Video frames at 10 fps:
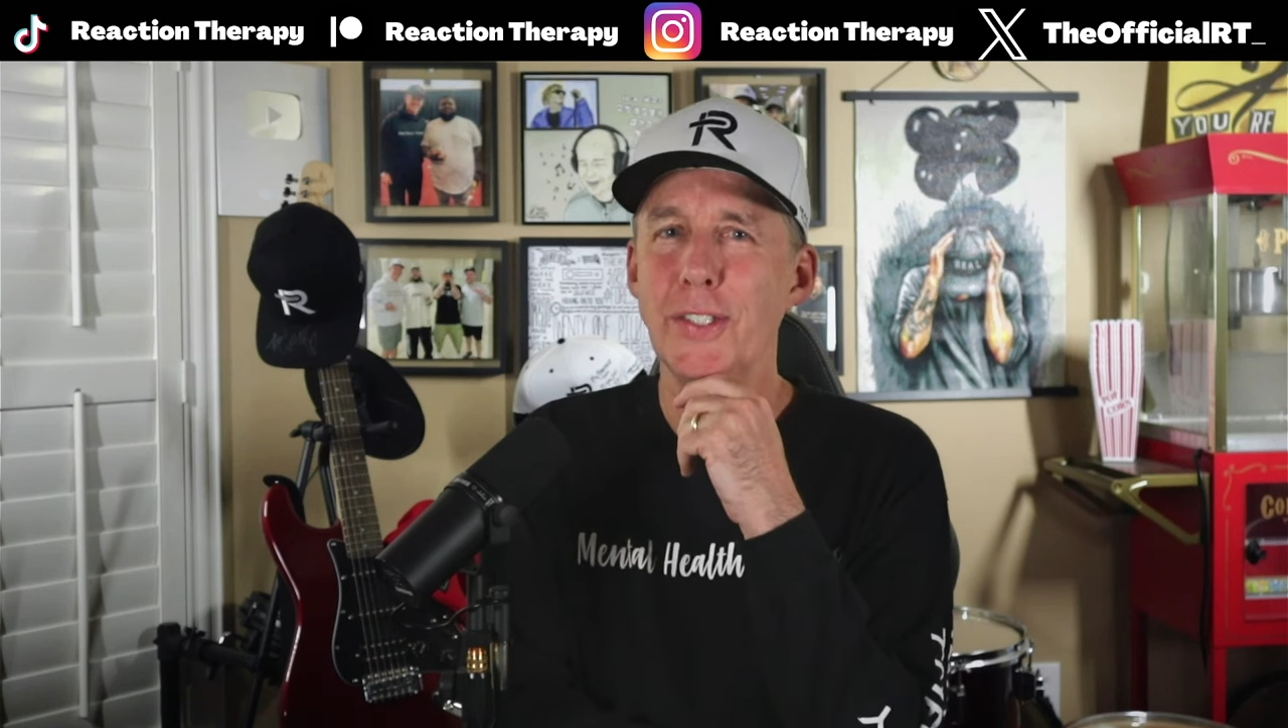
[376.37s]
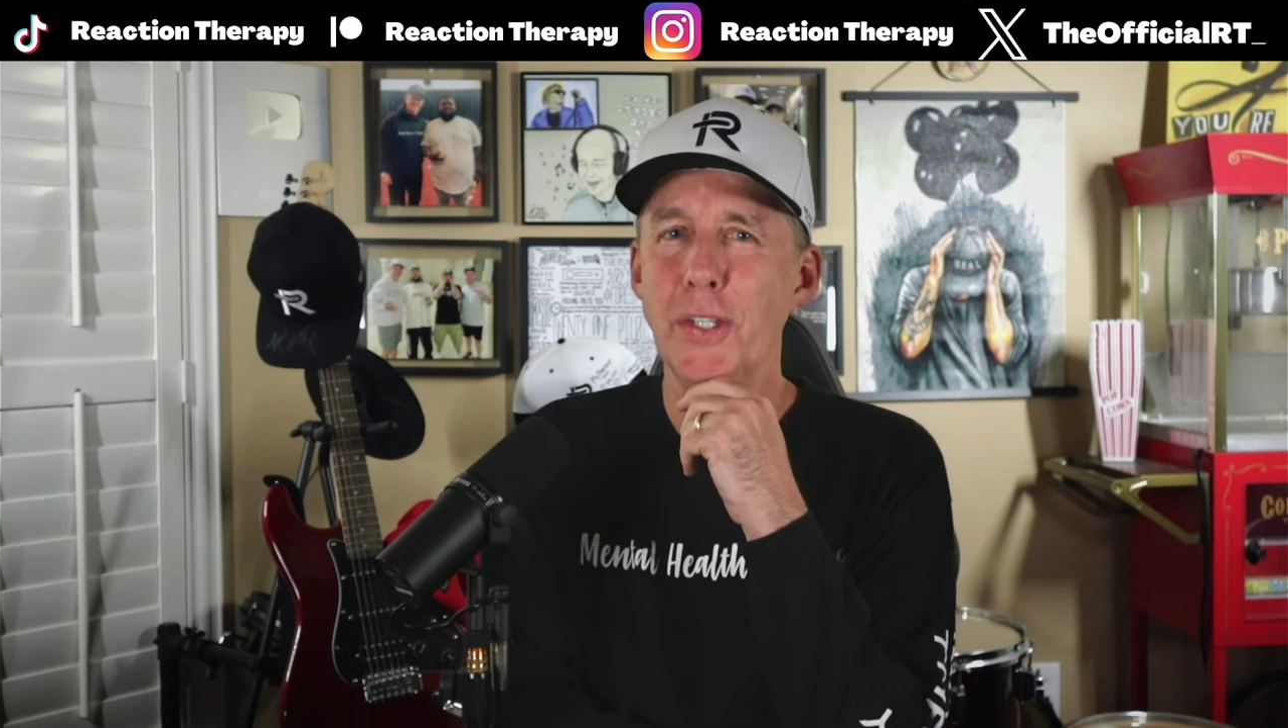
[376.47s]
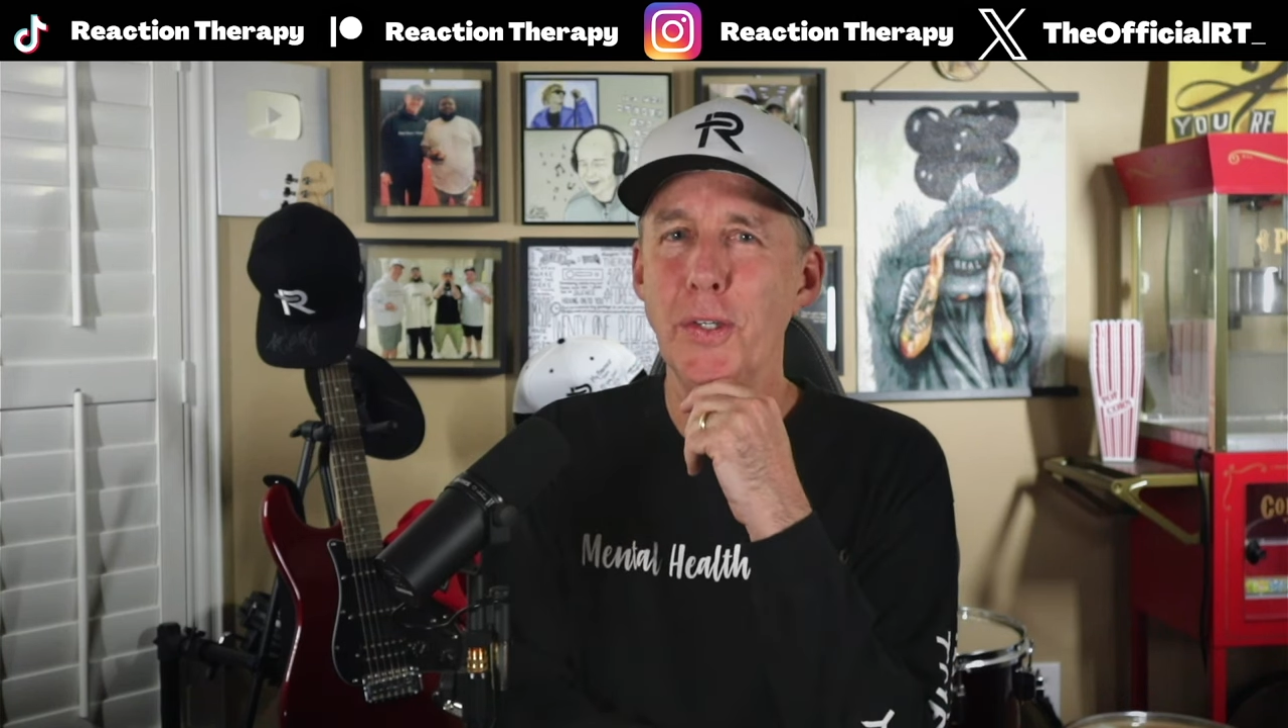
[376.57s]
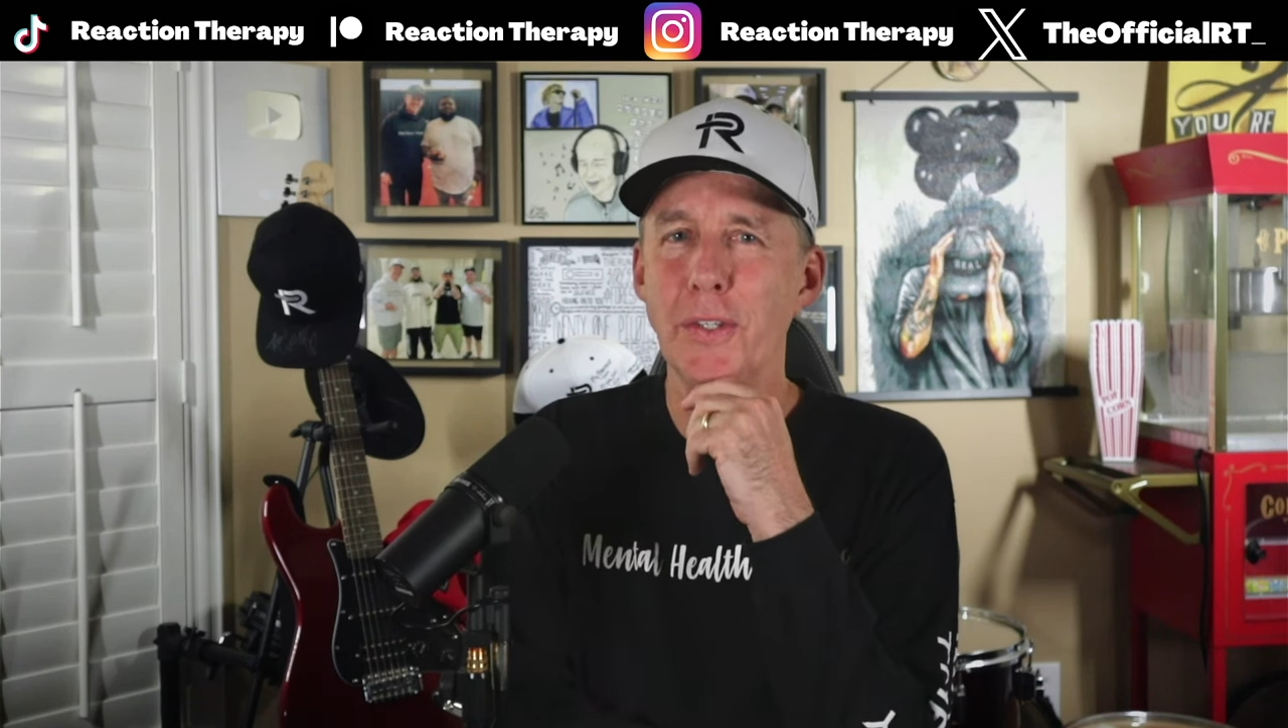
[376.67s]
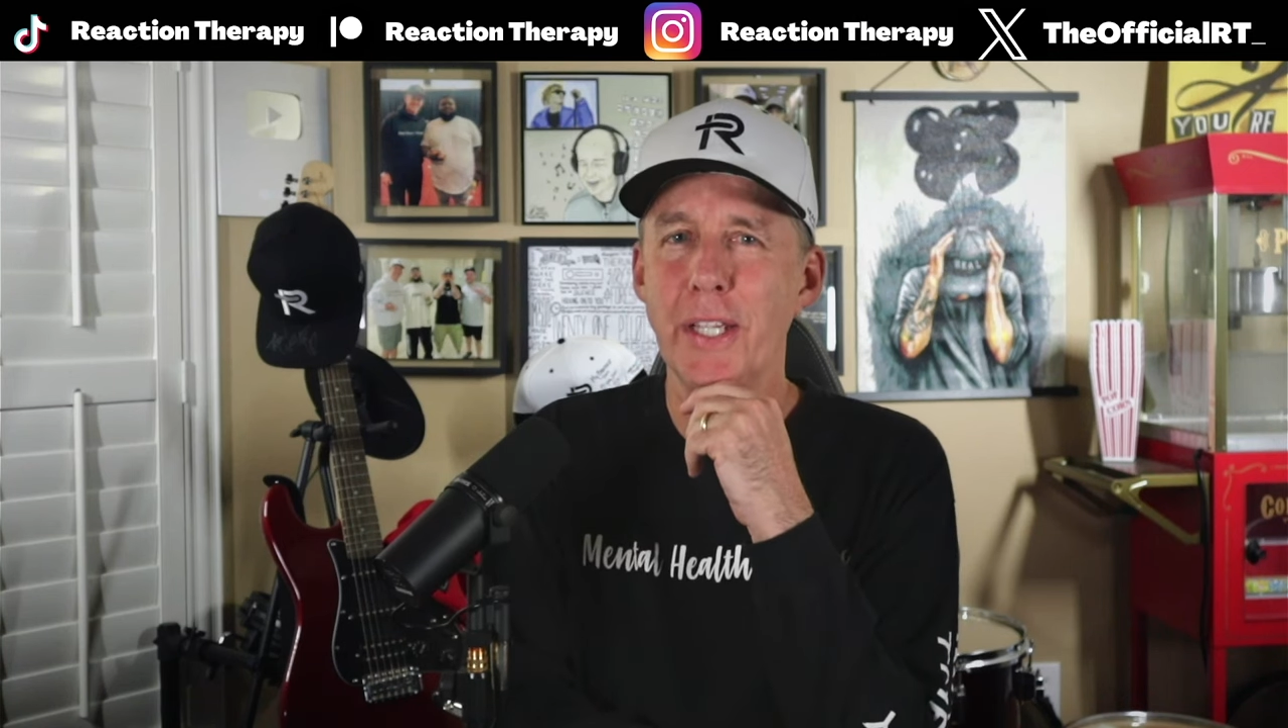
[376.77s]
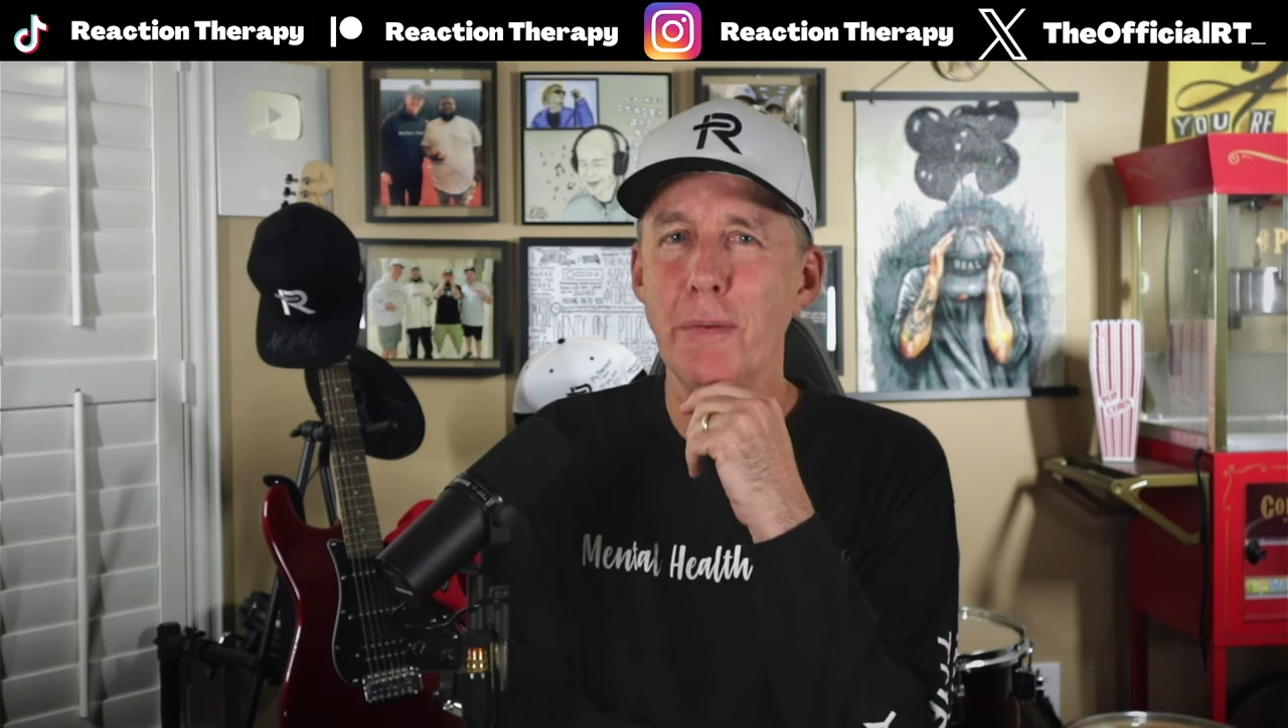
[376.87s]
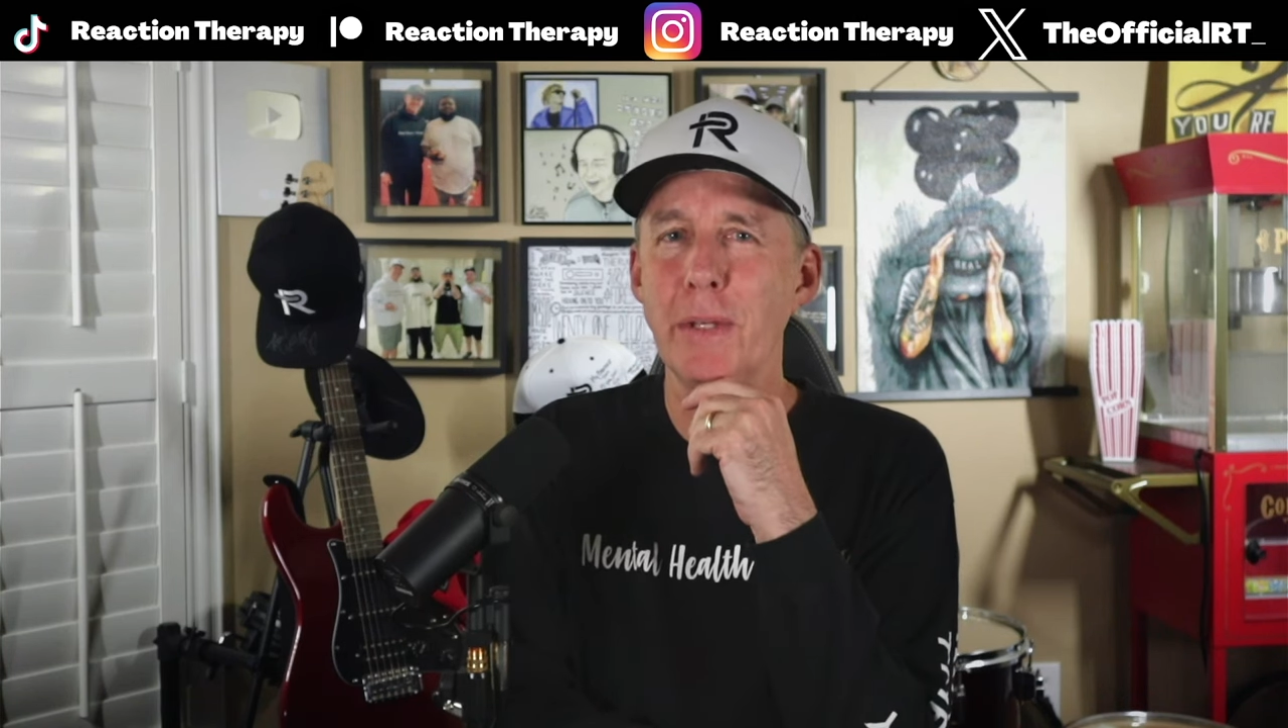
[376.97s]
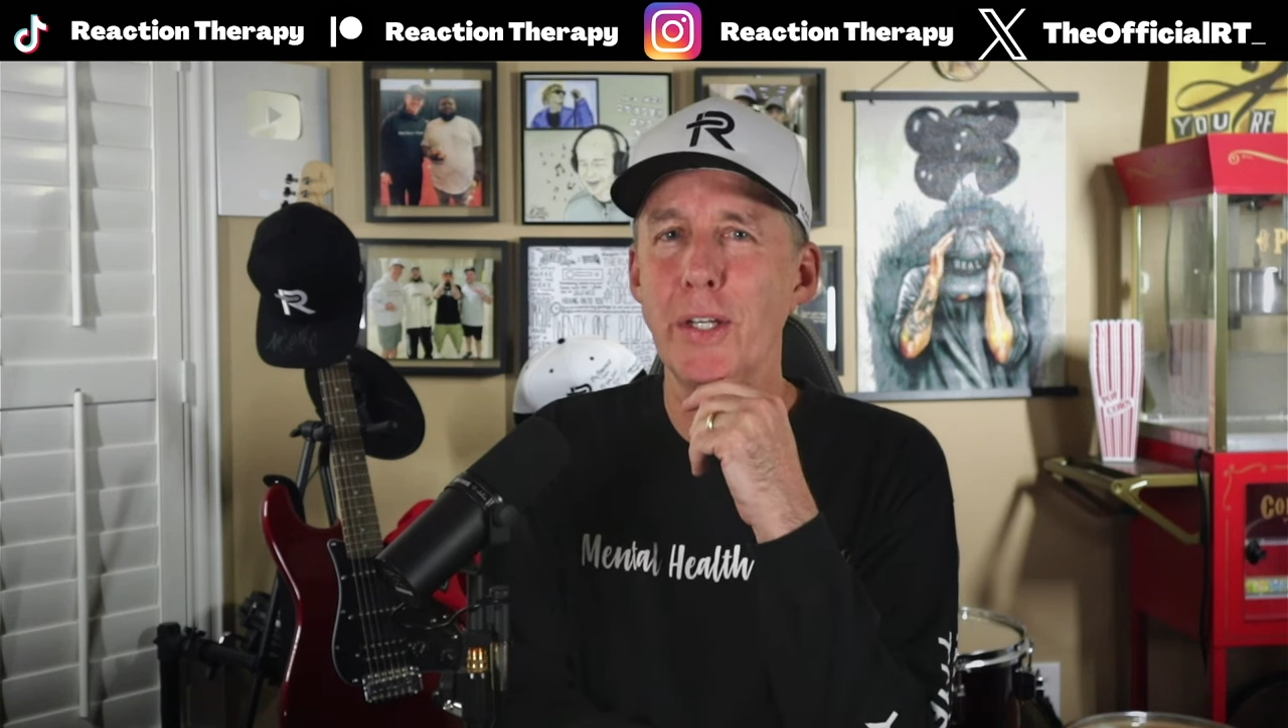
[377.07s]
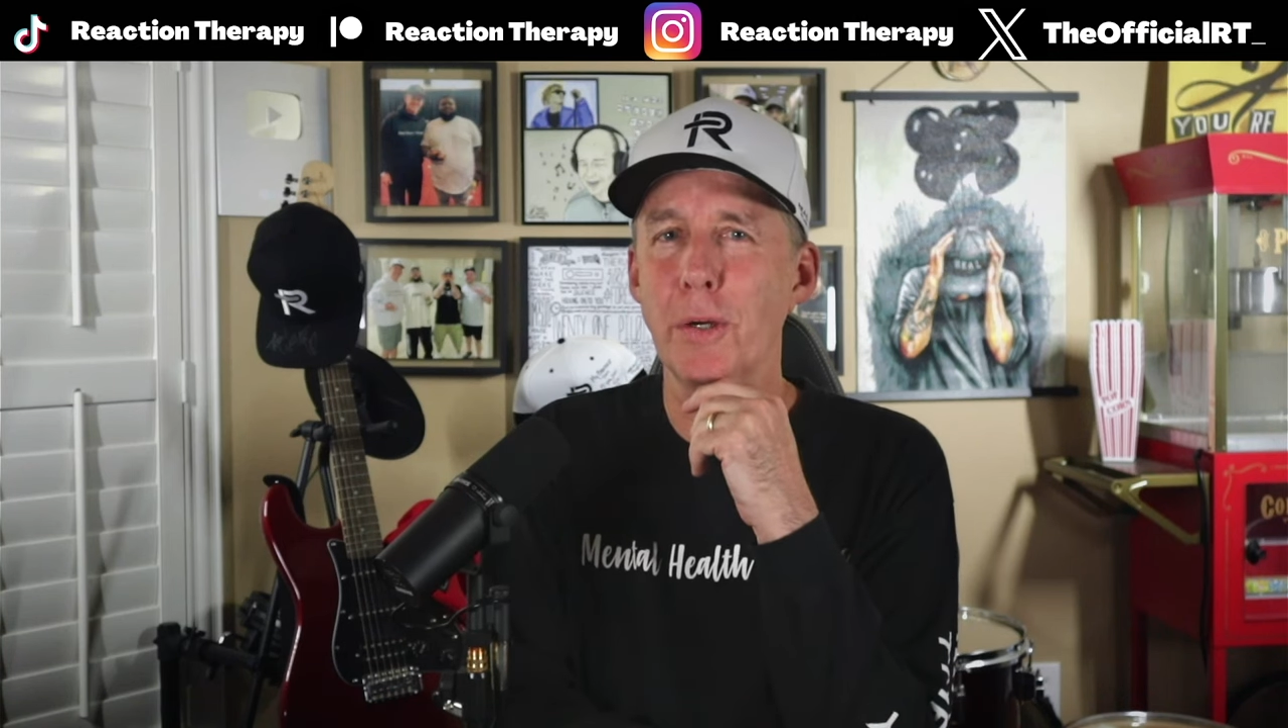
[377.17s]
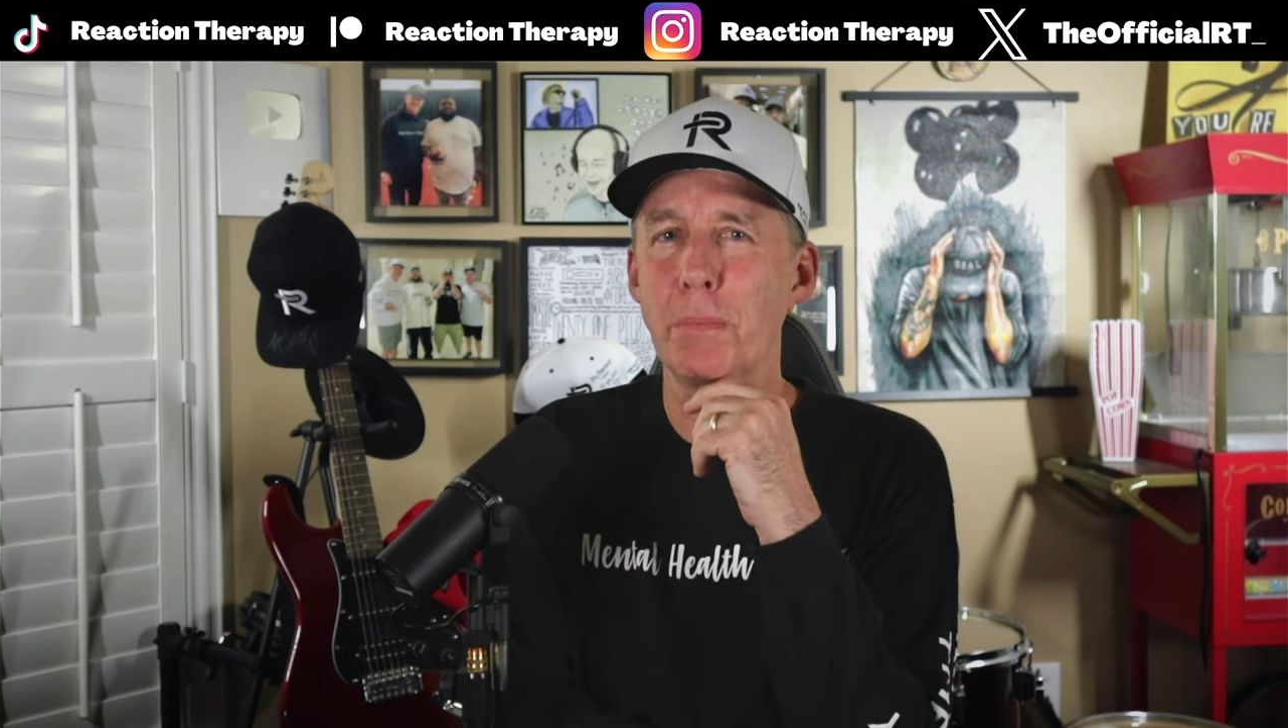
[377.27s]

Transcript: you to give me your